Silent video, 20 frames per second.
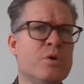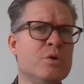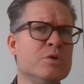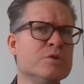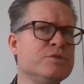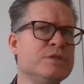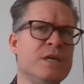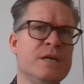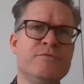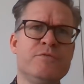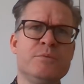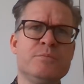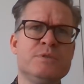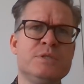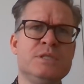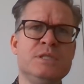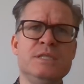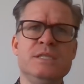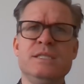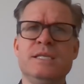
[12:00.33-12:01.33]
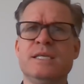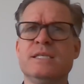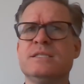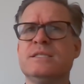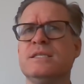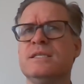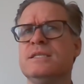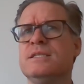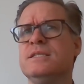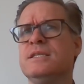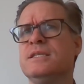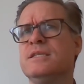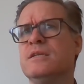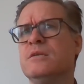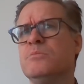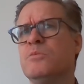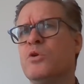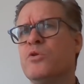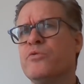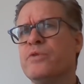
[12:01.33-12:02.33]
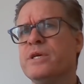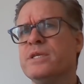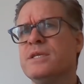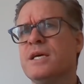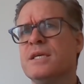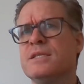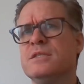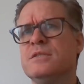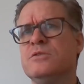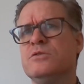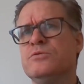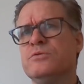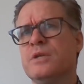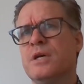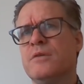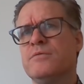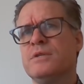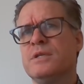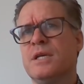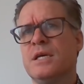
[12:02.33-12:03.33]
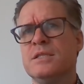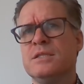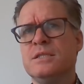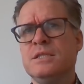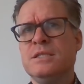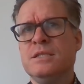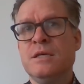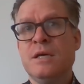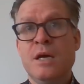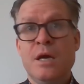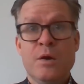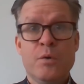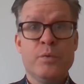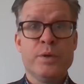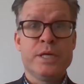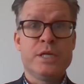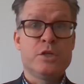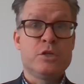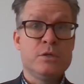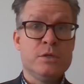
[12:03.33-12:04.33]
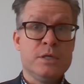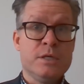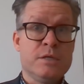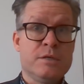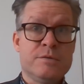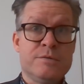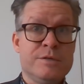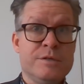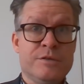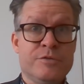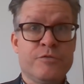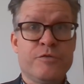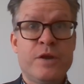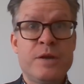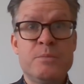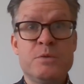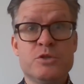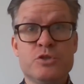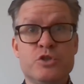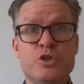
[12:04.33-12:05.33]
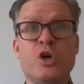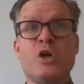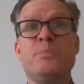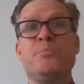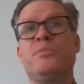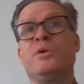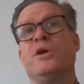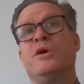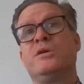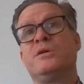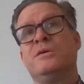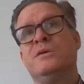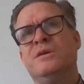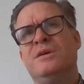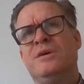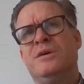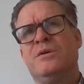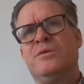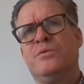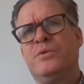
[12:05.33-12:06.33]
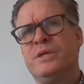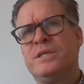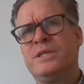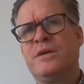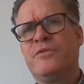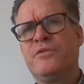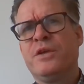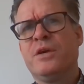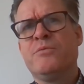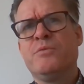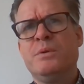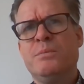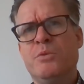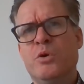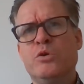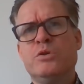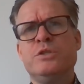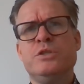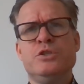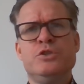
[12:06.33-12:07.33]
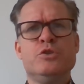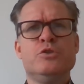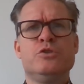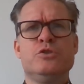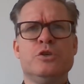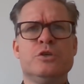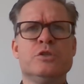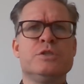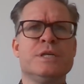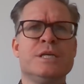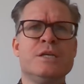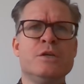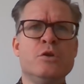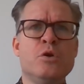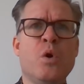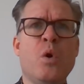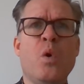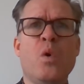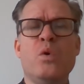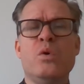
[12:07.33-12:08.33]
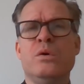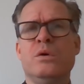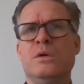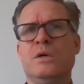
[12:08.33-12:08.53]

Also, the FOMC yesterday signaled more rate hikes in 2019 with its famous dot plot, which I think we mostly should just ignore.